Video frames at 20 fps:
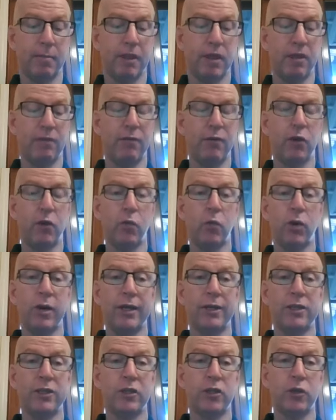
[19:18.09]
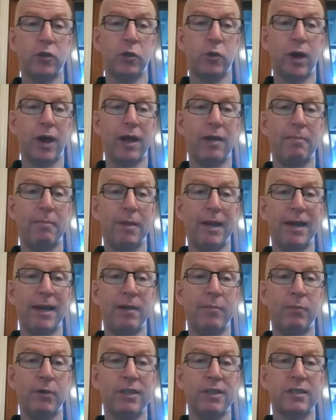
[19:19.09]
If you're wanting to do a
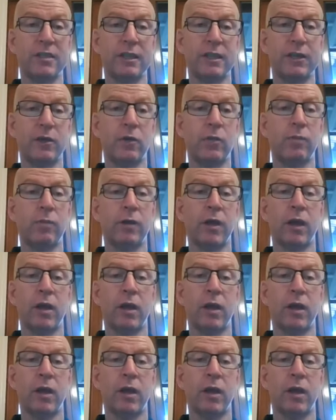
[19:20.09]
medium risk deal,